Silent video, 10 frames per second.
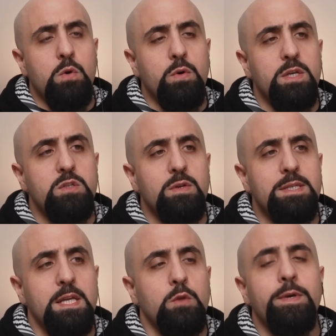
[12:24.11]
who Israel
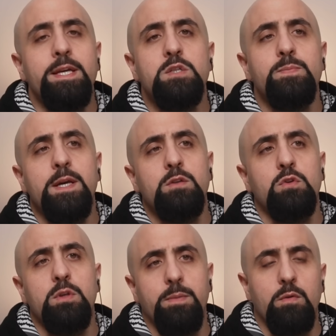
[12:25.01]
said we expect
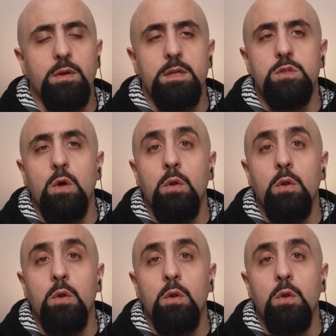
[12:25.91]
her to be released,